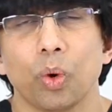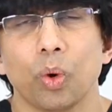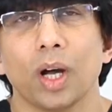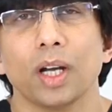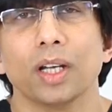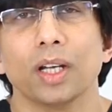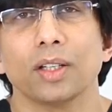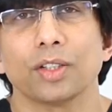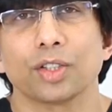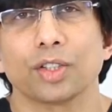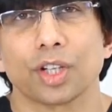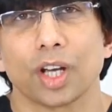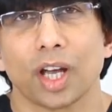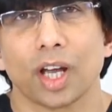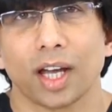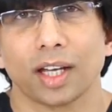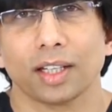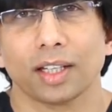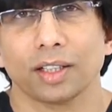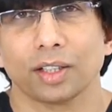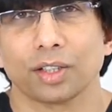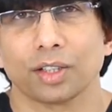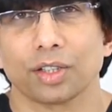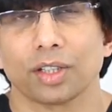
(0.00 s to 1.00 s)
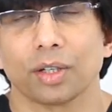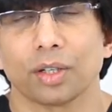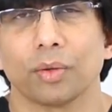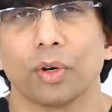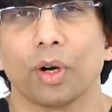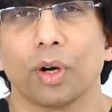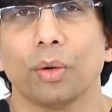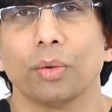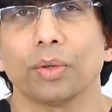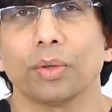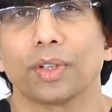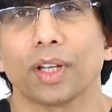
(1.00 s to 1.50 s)
one challenge that
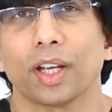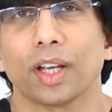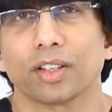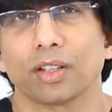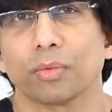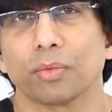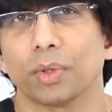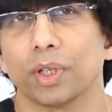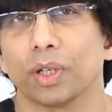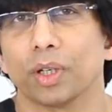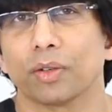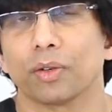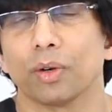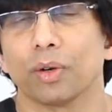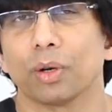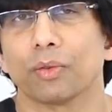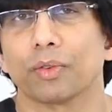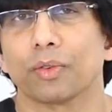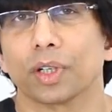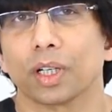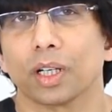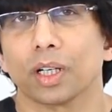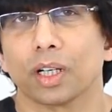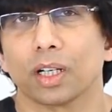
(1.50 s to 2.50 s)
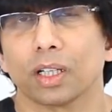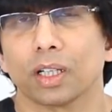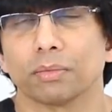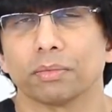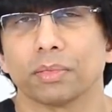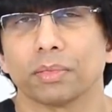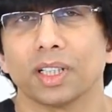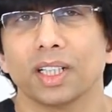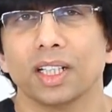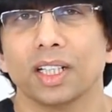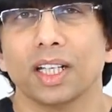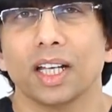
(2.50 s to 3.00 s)
always has to be overcome,
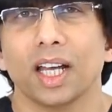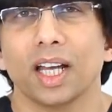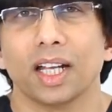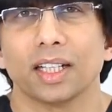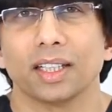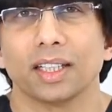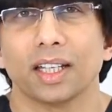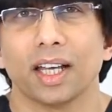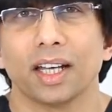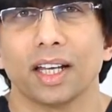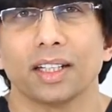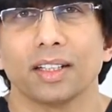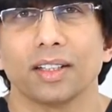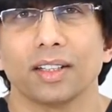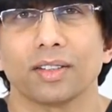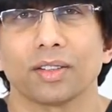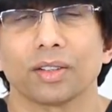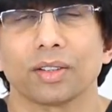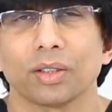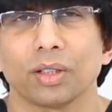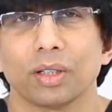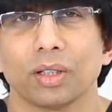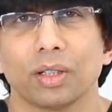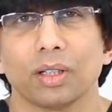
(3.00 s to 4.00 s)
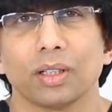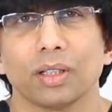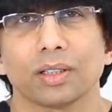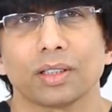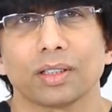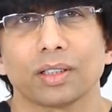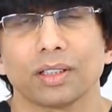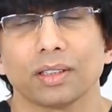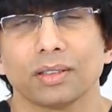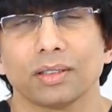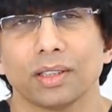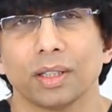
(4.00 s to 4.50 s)
and that is
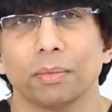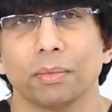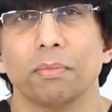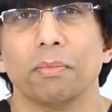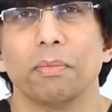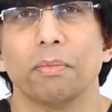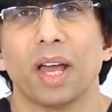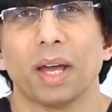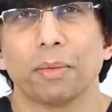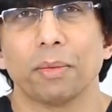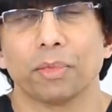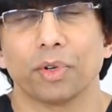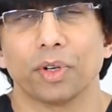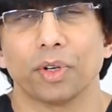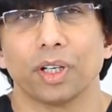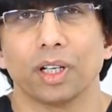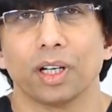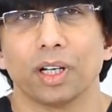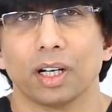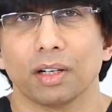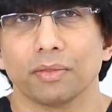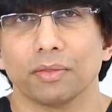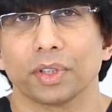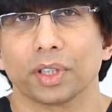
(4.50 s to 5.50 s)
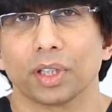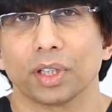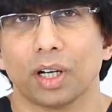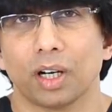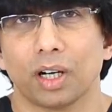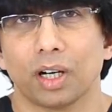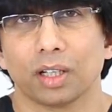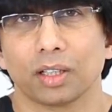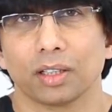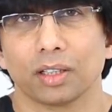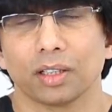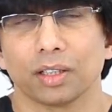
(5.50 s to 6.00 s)
called the memory of the
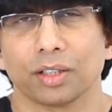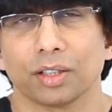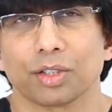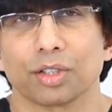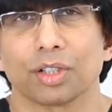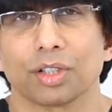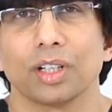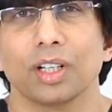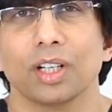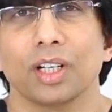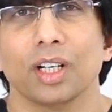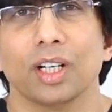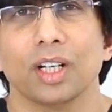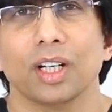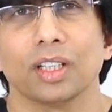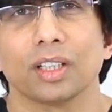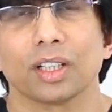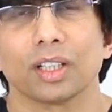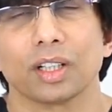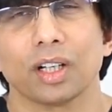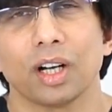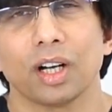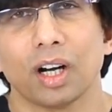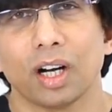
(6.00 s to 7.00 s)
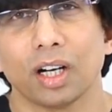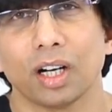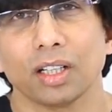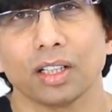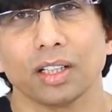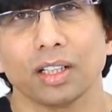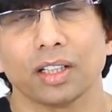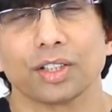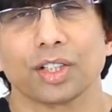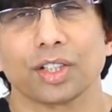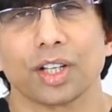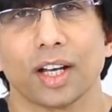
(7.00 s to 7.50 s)
cartilage. The
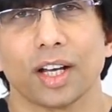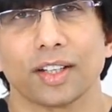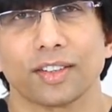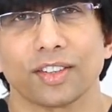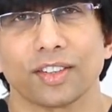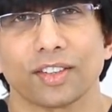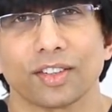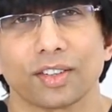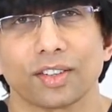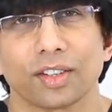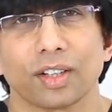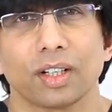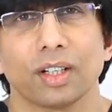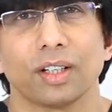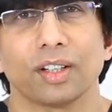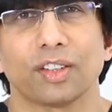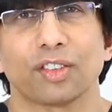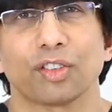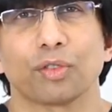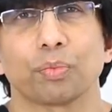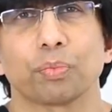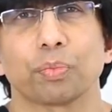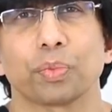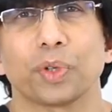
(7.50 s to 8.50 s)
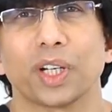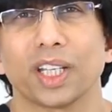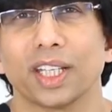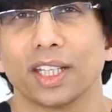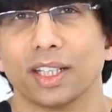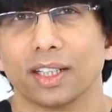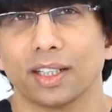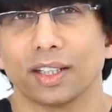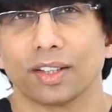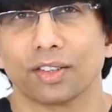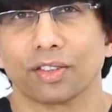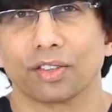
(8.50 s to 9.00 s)
cartilage has a certain
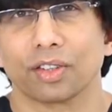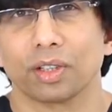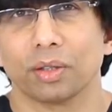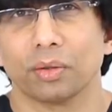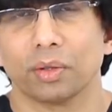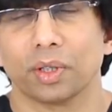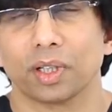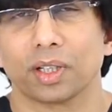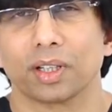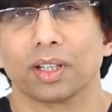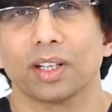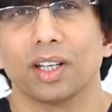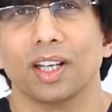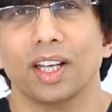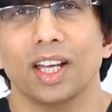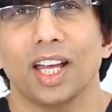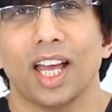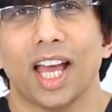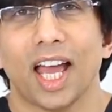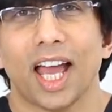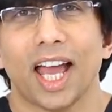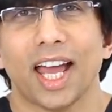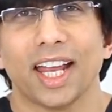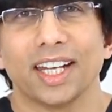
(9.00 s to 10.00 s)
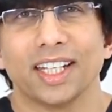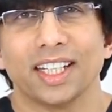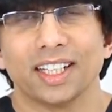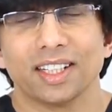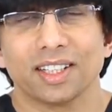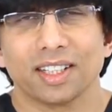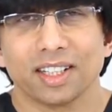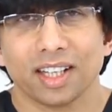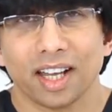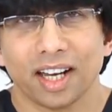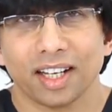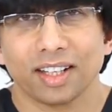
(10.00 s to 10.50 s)
springiness to it, and
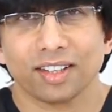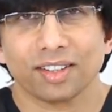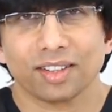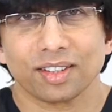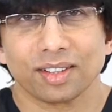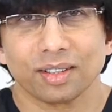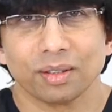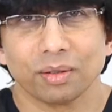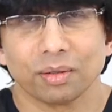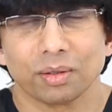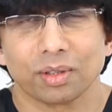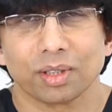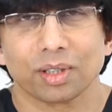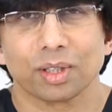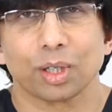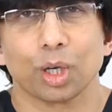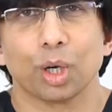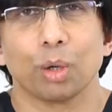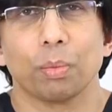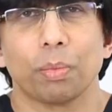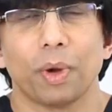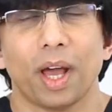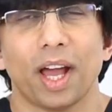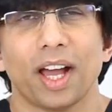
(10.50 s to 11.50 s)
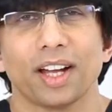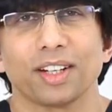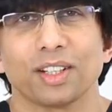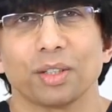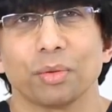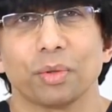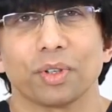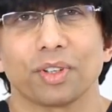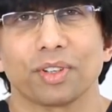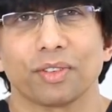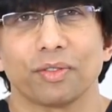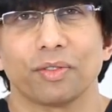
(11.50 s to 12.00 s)
it tends to go back
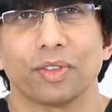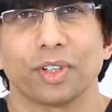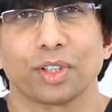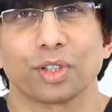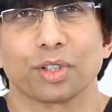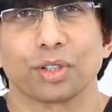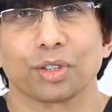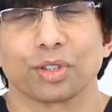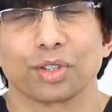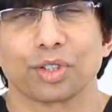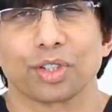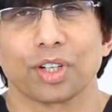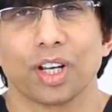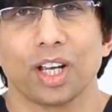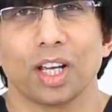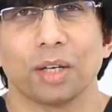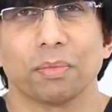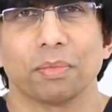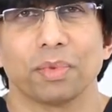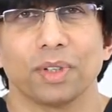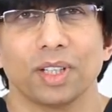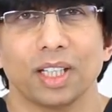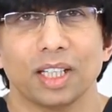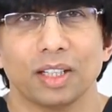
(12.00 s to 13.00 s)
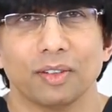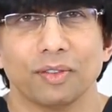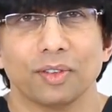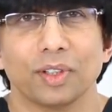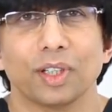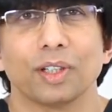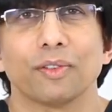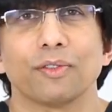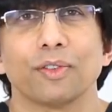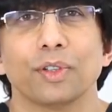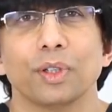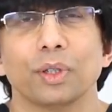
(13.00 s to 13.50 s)
to its original shape
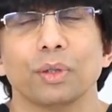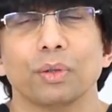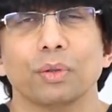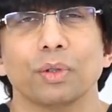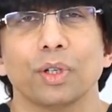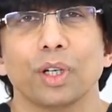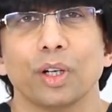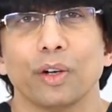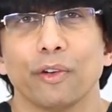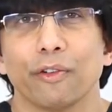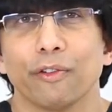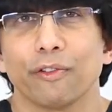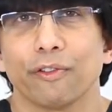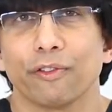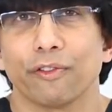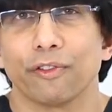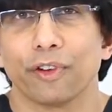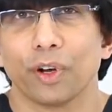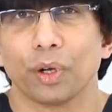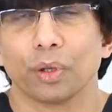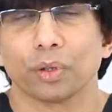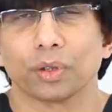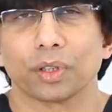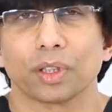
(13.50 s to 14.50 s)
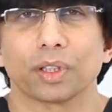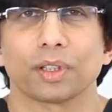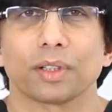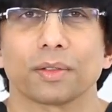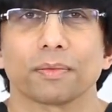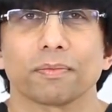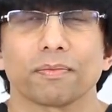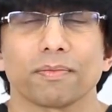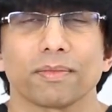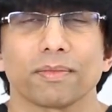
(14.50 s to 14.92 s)
even if you fold it.